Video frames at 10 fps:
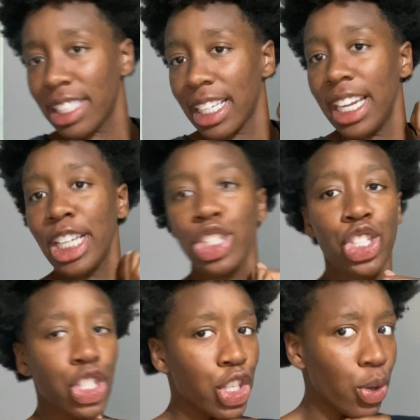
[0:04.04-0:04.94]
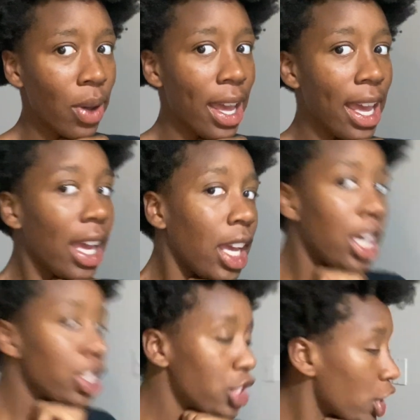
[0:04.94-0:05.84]
get into it.
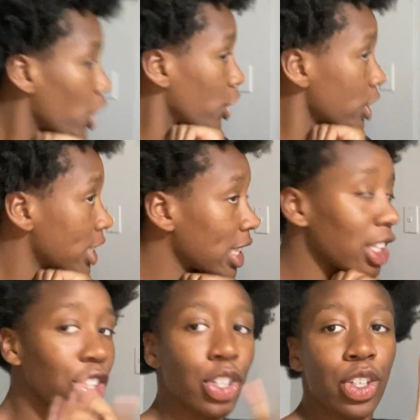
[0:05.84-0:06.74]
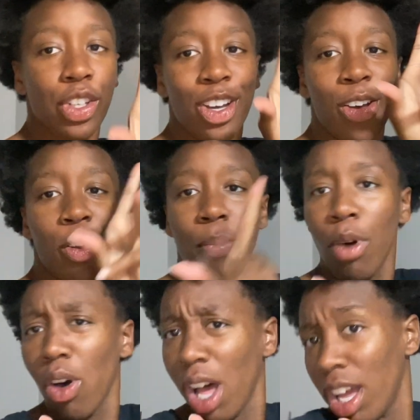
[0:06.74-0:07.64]
So you see the little
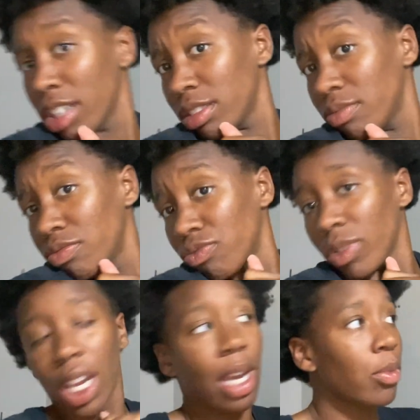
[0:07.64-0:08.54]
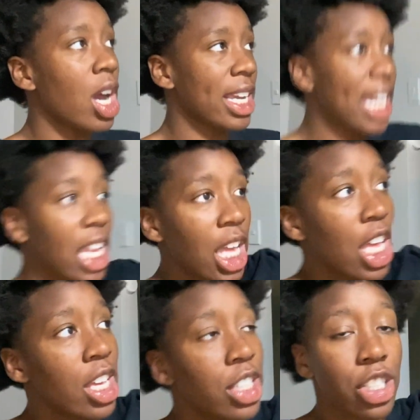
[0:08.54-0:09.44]
mohawk I'm rocking?
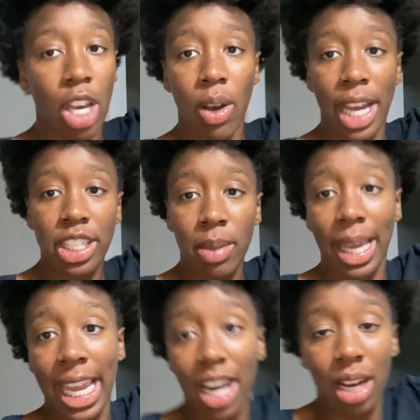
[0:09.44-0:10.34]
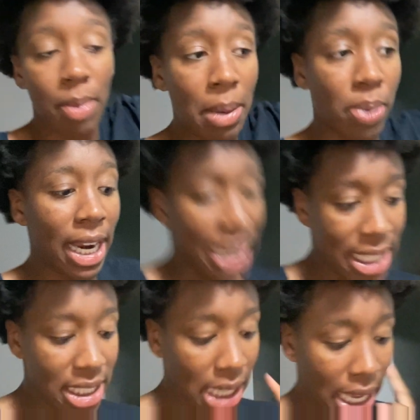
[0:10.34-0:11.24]
So I took my hair out of my
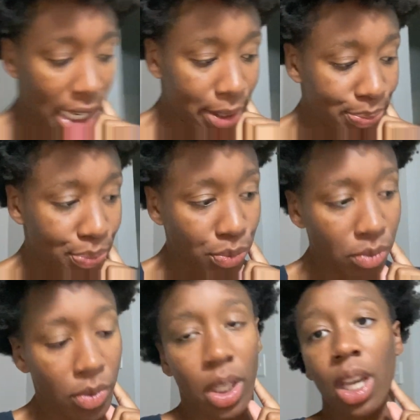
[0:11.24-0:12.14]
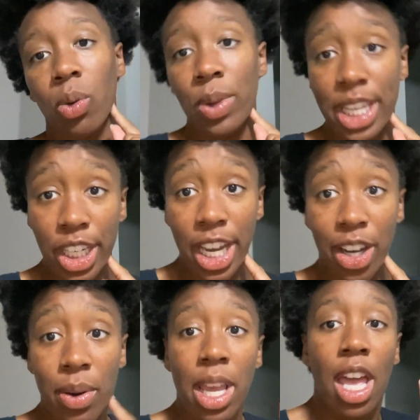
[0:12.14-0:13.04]
braids like a week
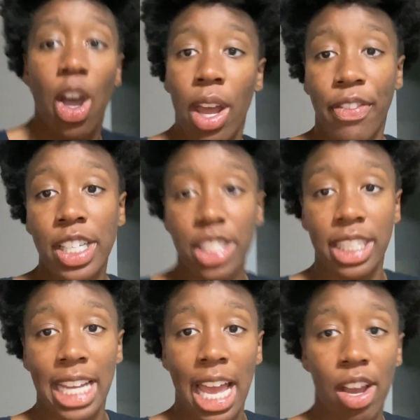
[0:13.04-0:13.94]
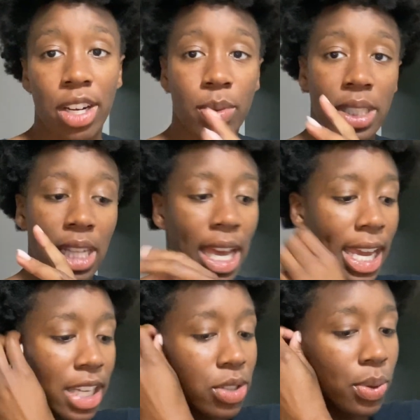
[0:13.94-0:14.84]
ago. When I first took it down, it was
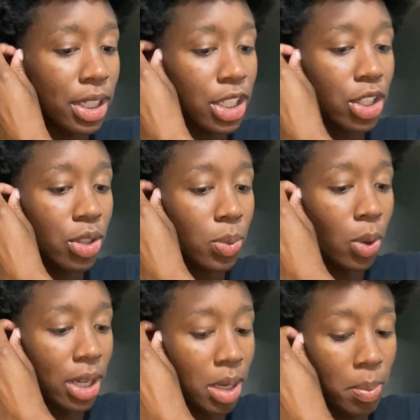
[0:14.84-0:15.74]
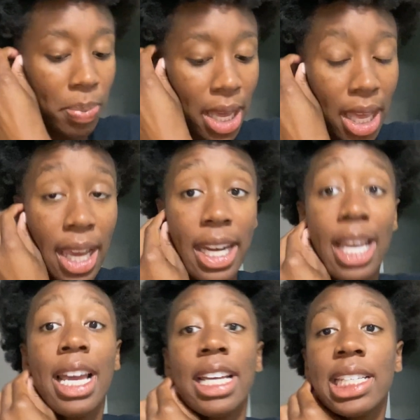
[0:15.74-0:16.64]
like sort of cute, wore it in a bun,
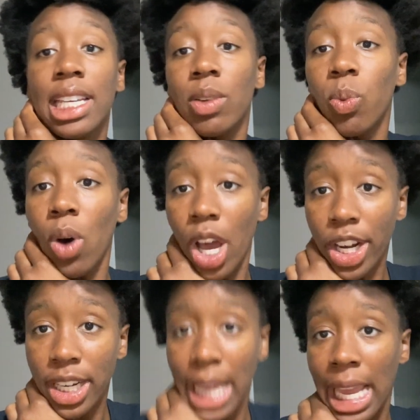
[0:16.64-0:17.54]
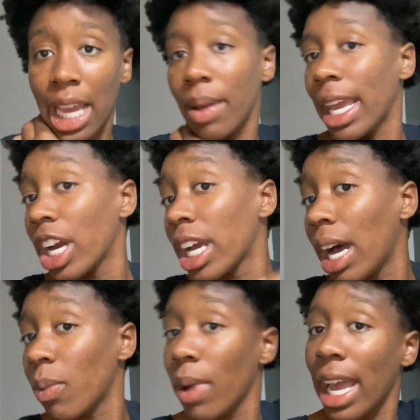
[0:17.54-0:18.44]
did water camp, hair
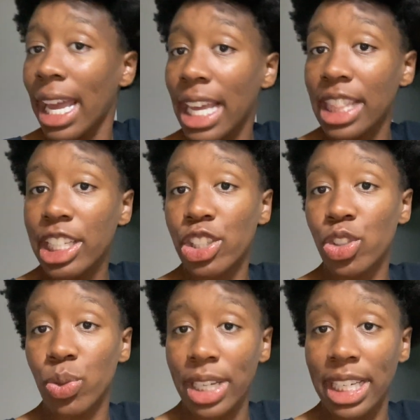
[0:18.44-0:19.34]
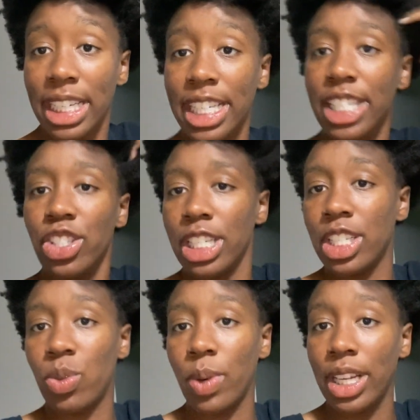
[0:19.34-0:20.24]
got wet. The shrinkage
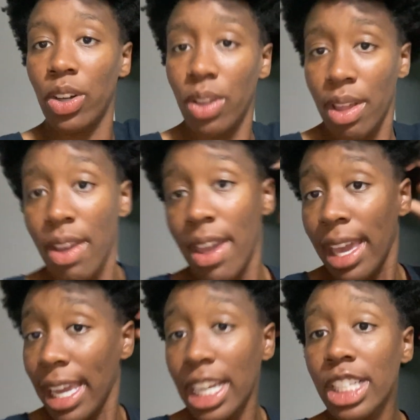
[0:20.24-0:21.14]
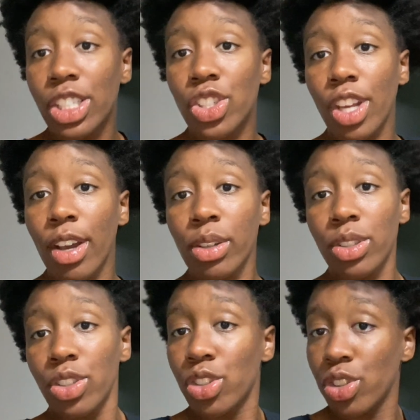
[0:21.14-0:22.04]
is real. It is so
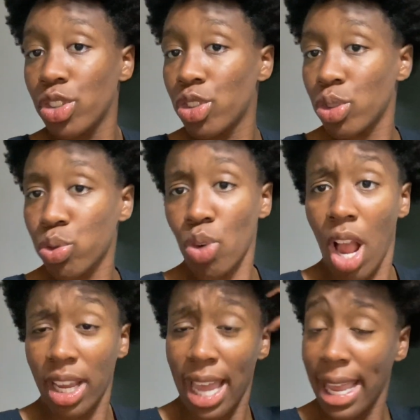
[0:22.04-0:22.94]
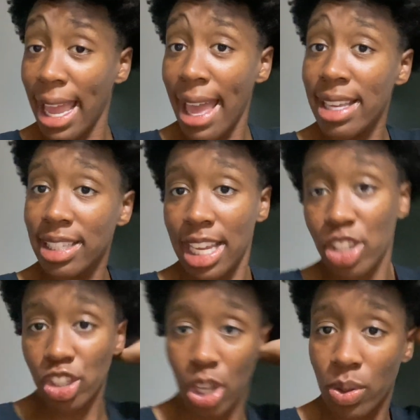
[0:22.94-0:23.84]
shrunk, I guess, and
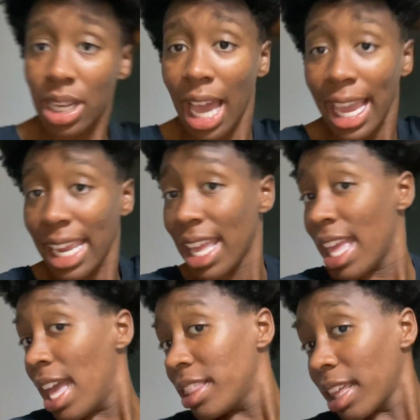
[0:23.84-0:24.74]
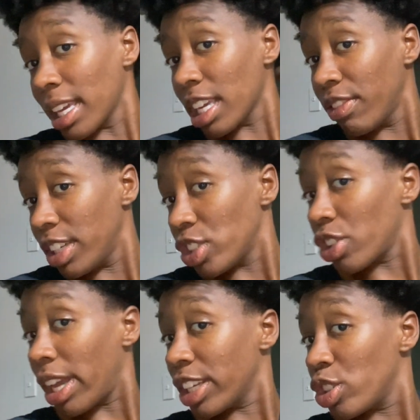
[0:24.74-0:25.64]
so tight that even
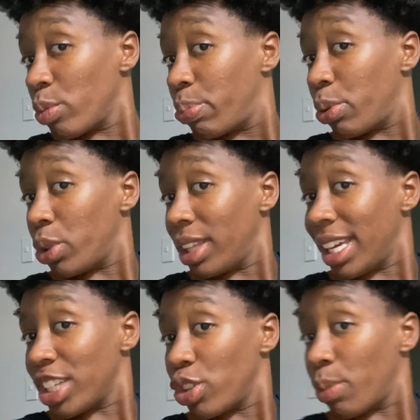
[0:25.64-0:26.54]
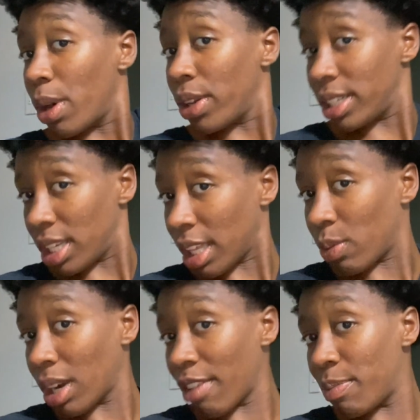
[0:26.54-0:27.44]
trying to pull it into a ponytail, like
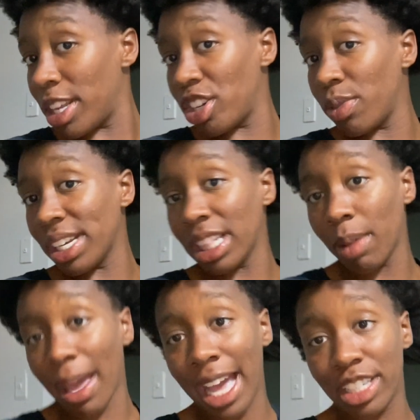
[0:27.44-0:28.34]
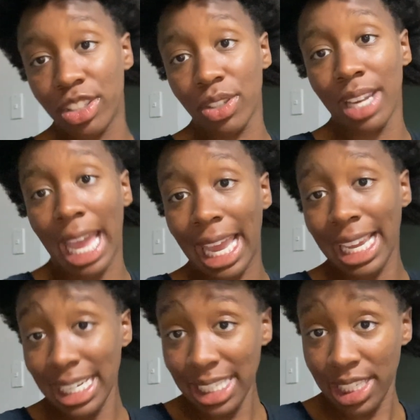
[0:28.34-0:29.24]
what I've been doing in the past few
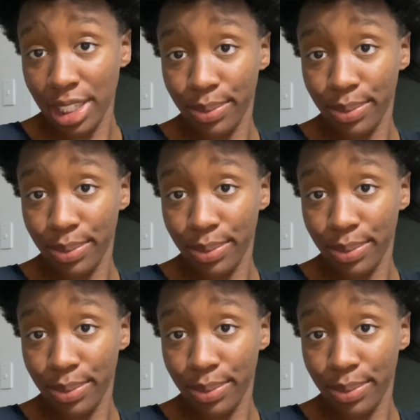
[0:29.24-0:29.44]
days,